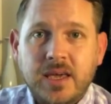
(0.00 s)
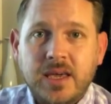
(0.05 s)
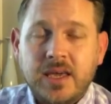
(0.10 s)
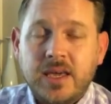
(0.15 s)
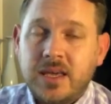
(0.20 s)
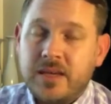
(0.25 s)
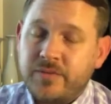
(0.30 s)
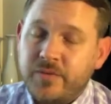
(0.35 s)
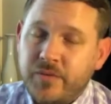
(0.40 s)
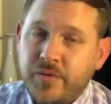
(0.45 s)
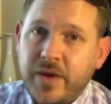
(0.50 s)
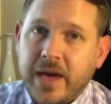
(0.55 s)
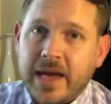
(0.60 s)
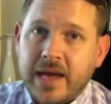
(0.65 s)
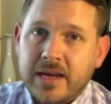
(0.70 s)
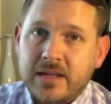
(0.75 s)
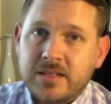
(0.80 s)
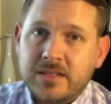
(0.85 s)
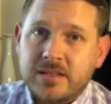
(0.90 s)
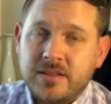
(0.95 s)
In
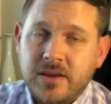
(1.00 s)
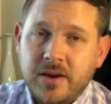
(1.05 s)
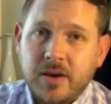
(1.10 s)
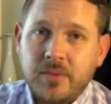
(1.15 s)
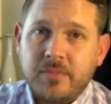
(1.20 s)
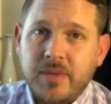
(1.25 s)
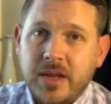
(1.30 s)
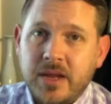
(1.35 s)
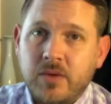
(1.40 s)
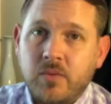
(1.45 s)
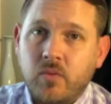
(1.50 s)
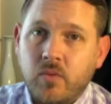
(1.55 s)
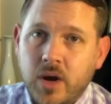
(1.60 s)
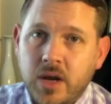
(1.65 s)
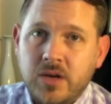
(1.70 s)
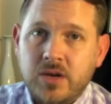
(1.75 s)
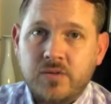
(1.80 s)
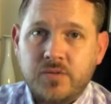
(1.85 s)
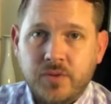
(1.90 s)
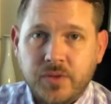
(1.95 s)
fact, there are many
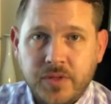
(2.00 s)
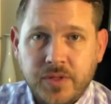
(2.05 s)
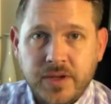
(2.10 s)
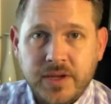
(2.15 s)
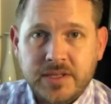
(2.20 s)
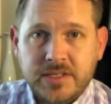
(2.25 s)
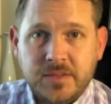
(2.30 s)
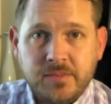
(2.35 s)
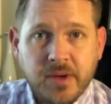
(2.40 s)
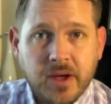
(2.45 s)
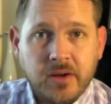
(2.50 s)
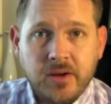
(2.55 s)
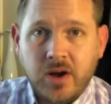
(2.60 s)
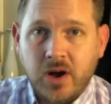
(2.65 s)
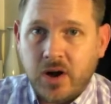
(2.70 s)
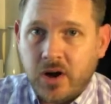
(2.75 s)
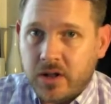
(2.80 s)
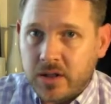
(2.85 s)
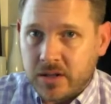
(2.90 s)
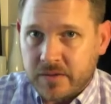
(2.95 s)
wonderful things about
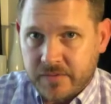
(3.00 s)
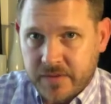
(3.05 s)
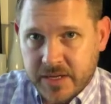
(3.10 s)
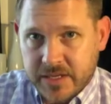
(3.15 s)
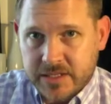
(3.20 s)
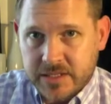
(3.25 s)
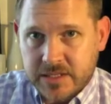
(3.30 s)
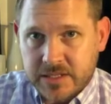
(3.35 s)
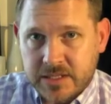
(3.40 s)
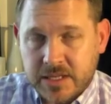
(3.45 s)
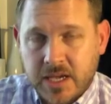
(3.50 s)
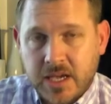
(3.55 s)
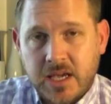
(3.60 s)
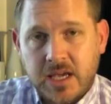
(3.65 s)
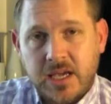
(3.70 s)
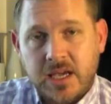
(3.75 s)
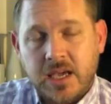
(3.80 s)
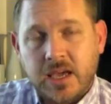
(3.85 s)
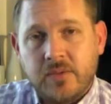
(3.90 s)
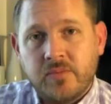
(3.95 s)
all of us.
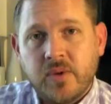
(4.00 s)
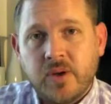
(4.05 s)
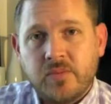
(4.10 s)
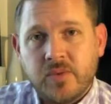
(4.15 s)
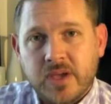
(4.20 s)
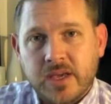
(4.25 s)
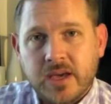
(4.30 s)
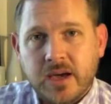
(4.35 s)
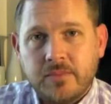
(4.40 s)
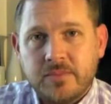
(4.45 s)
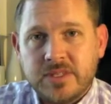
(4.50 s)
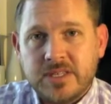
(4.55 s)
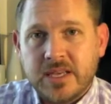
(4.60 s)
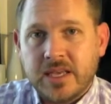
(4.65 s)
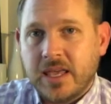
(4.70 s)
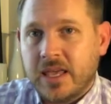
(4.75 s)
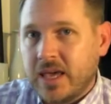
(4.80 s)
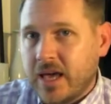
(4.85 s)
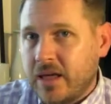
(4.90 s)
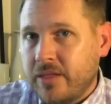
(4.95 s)
And when we come
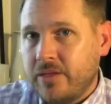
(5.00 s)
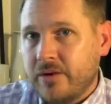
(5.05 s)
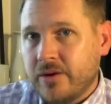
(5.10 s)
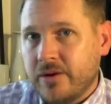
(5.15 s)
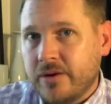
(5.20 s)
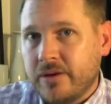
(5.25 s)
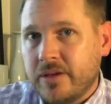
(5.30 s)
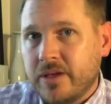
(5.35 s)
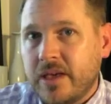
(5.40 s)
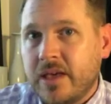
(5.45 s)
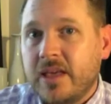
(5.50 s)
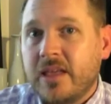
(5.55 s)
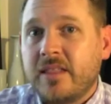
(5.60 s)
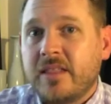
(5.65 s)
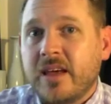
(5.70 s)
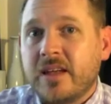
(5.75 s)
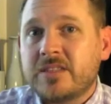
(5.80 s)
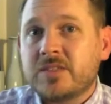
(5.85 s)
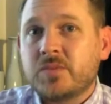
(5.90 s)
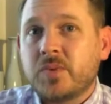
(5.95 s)
together,
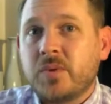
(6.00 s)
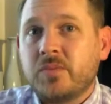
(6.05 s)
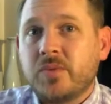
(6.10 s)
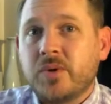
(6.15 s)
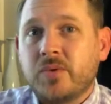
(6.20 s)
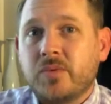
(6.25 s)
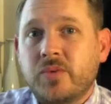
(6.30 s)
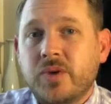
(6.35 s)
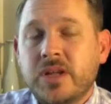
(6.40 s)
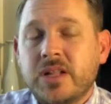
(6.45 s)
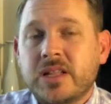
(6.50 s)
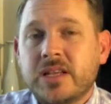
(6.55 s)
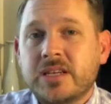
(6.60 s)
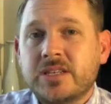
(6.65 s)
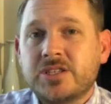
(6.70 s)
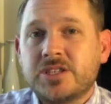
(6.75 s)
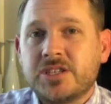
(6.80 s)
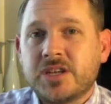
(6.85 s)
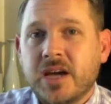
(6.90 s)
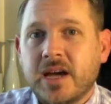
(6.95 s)
that's when we really
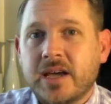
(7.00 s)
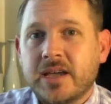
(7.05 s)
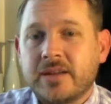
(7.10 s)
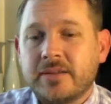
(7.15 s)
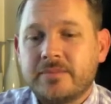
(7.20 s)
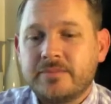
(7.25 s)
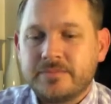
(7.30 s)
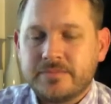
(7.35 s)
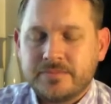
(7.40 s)
shine.